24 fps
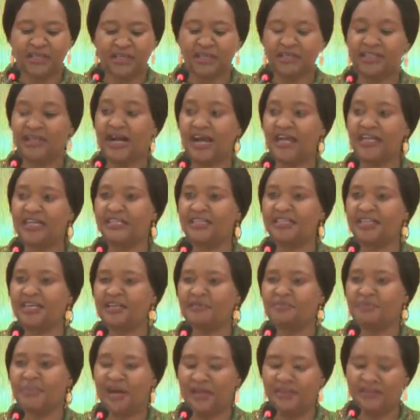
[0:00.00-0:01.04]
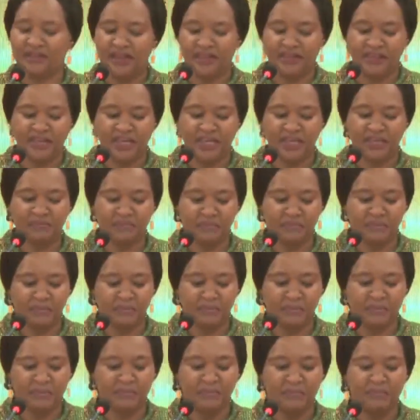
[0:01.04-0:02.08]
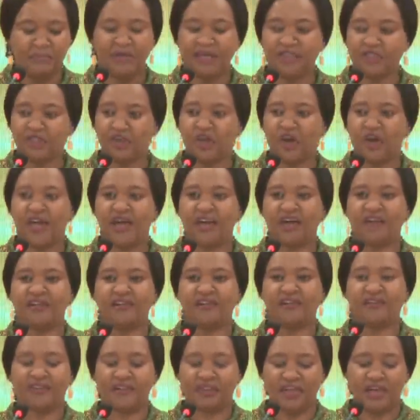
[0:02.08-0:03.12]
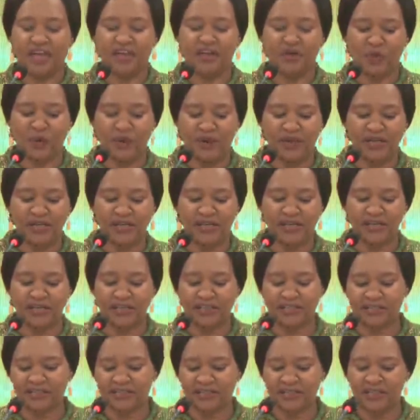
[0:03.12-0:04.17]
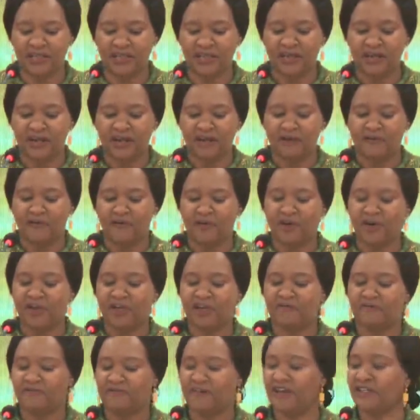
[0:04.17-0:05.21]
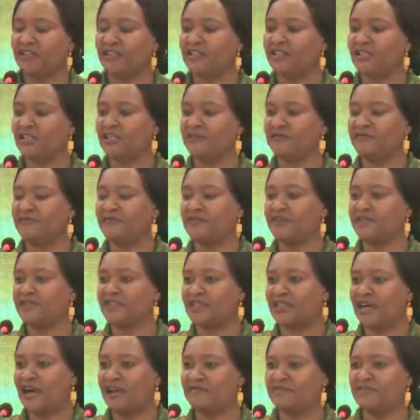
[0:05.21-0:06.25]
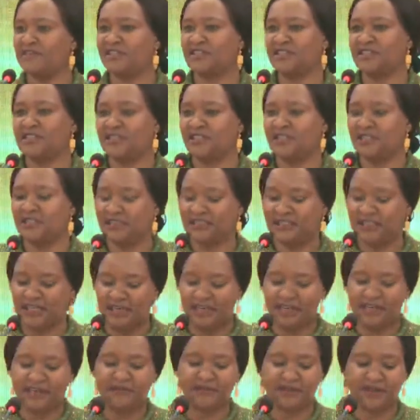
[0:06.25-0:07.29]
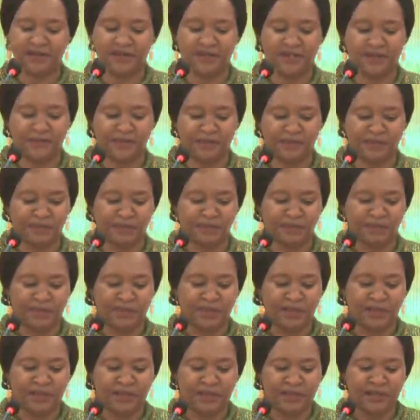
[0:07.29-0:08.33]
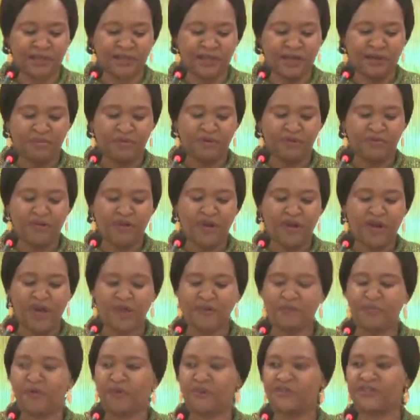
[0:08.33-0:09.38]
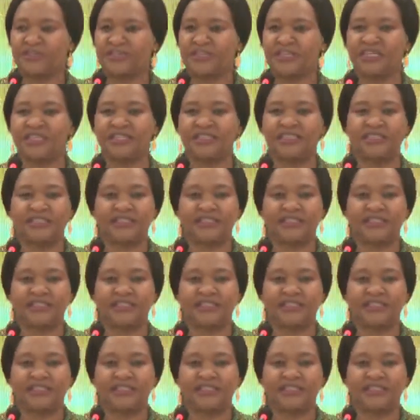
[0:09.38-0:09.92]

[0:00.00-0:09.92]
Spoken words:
guided by the theme, mental health and wellness for effective service delivery. Before I proceed,